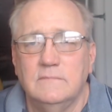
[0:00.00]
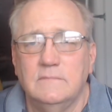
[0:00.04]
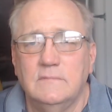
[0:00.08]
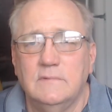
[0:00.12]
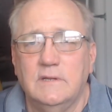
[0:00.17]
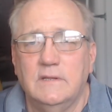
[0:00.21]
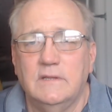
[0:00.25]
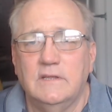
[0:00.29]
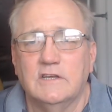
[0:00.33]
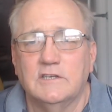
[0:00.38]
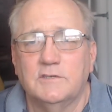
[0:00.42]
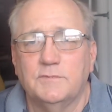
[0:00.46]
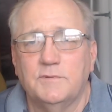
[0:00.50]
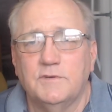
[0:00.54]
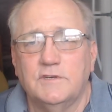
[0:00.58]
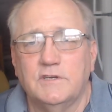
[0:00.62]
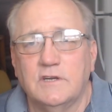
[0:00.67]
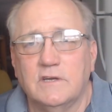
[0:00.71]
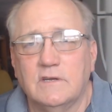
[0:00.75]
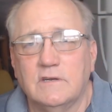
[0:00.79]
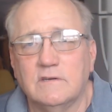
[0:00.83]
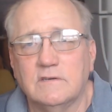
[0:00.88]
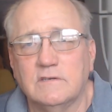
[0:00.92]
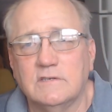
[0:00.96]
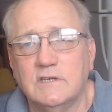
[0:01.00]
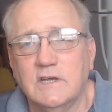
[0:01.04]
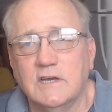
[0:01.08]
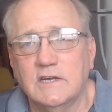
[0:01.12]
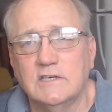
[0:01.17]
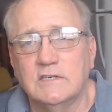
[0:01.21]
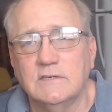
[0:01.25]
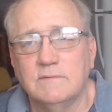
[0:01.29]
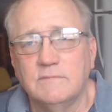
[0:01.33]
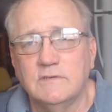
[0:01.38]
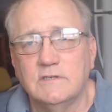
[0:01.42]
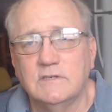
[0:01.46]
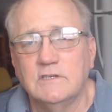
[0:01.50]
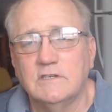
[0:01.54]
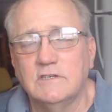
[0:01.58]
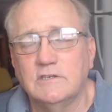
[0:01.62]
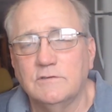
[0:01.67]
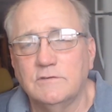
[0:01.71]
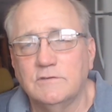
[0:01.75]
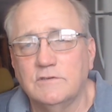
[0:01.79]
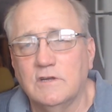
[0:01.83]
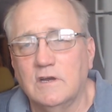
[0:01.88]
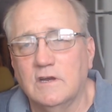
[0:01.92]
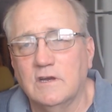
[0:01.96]
in this particular section, but since
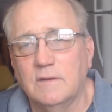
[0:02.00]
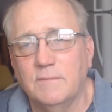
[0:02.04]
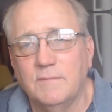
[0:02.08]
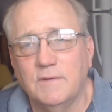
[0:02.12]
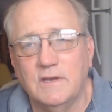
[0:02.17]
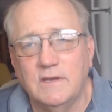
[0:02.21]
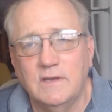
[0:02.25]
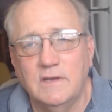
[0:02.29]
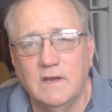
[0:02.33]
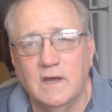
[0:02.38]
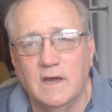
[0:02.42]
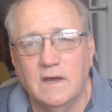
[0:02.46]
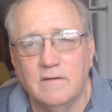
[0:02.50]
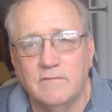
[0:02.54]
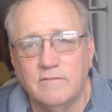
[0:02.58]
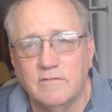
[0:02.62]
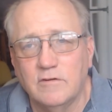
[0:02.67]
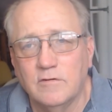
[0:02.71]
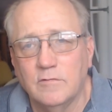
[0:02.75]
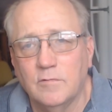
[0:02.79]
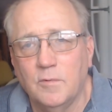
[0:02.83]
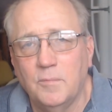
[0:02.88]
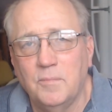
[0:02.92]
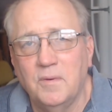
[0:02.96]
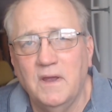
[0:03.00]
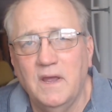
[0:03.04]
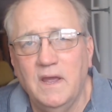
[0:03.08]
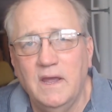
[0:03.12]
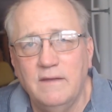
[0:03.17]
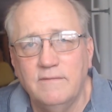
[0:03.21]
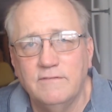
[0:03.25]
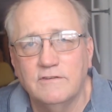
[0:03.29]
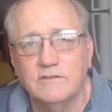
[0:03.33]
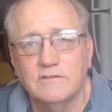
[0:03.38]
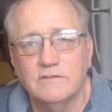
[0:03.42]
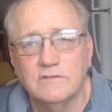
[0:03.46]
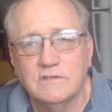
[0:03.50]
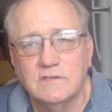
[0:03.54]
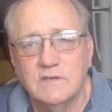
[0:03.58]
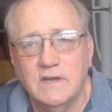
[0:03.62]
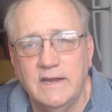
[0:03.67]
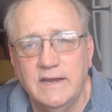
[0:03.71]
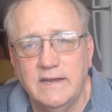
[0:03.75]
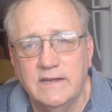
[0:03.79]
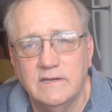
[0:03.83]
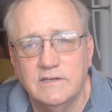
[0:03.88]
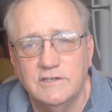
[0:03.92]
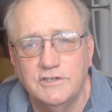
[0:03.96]
we're talking about nonverbal behaviors
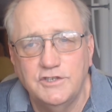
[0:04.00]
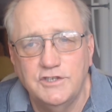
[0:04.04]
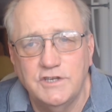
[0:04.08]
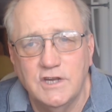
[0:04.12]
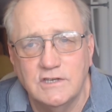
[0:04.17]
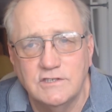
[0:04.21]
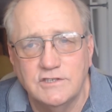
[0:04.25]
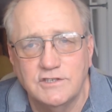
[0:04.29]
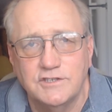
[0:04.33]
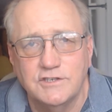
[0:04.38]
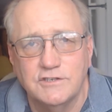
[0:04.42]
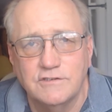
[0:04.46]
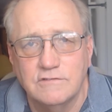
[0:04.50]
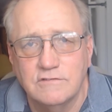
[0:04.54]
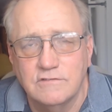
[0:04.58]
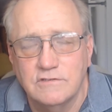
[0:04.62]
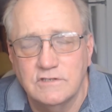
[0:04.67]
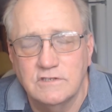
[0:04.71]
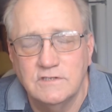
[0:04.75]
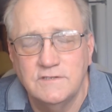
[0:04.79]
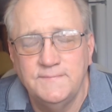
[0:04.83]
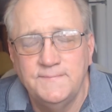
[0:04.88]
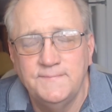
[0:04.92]
and gestures,